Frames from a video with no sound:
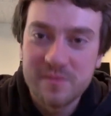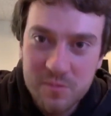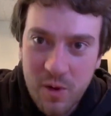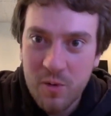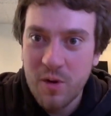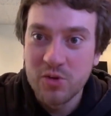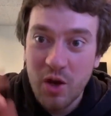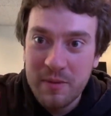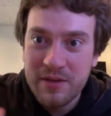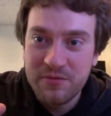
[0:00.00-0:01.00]
Whoa, whoa,
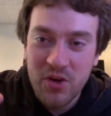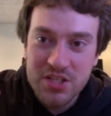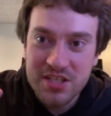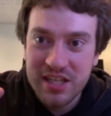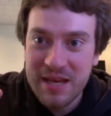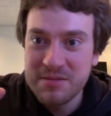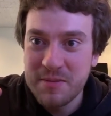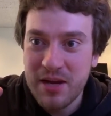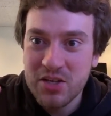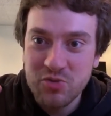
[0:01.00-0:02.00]
don't make false claims
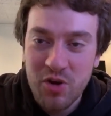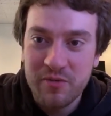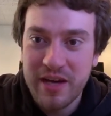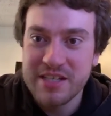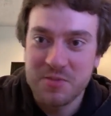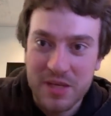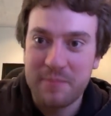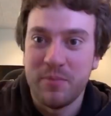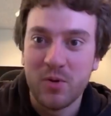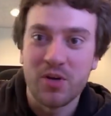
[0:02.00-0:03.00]
about coronavirus. We'll
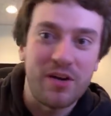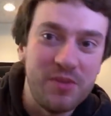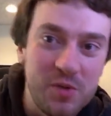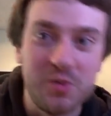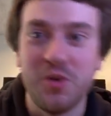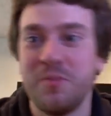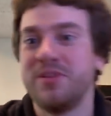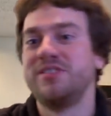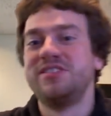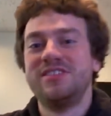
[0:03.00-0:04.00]
get booted off YouTube.
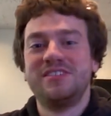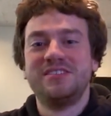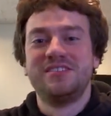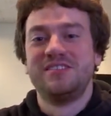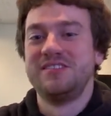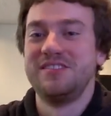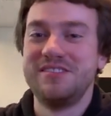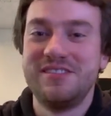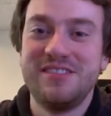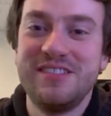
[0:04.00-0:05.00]

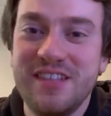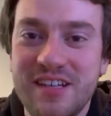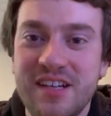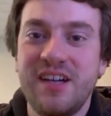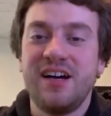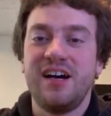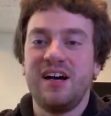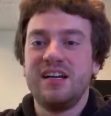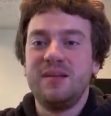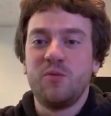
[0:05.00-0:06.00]
Uh, I uh,
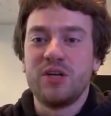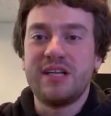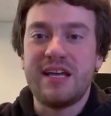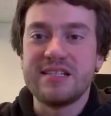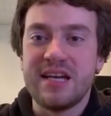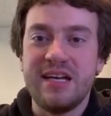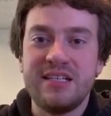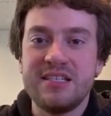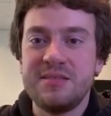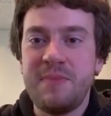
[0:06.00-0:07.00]
need more data
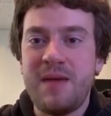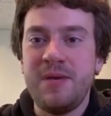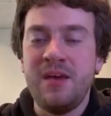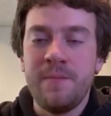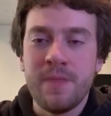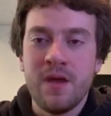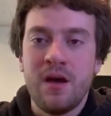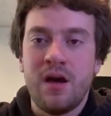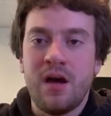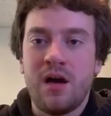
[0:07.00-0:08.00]
scientists. Maybe.
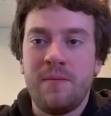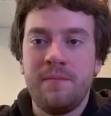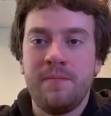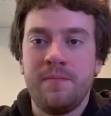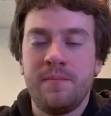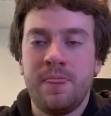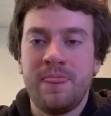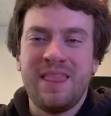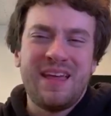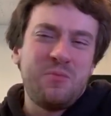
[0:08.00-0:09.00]

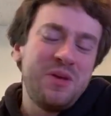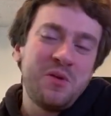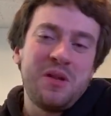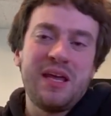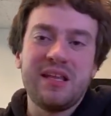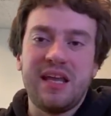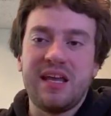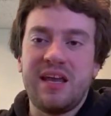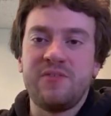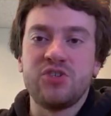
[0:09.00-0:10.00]
Um, we don't like, like,
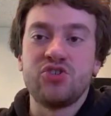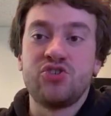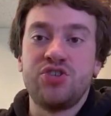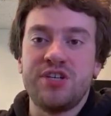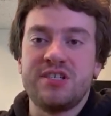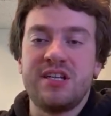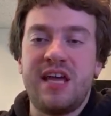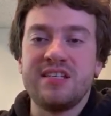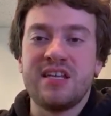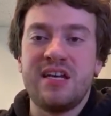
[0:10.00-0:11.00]
if you're just a
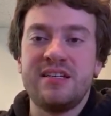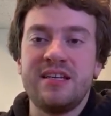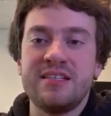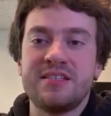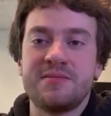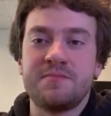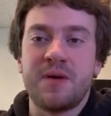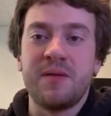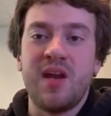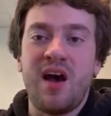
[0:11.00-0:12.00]
data scientist,
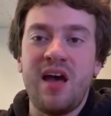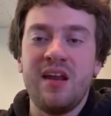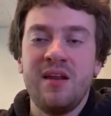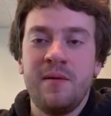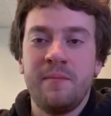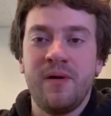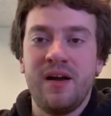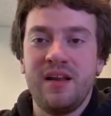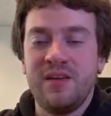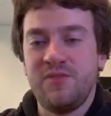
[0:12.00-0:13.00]
probably not.
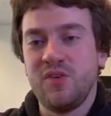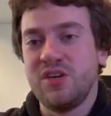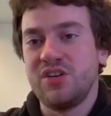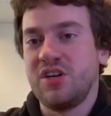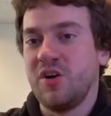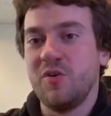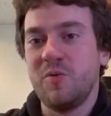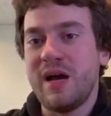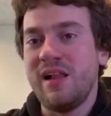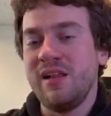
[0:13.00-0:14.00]
But if you can code
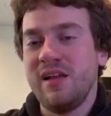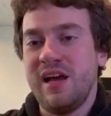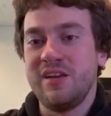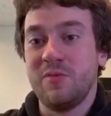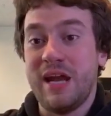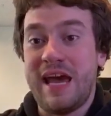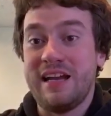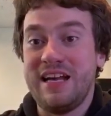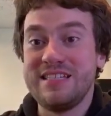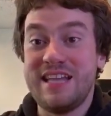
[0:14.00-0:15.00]
well and you want to
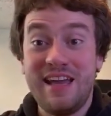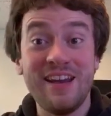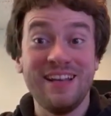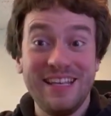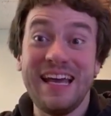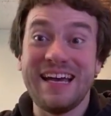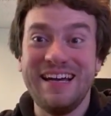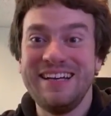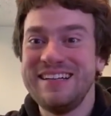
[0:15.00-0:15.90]
analyze data, yeah.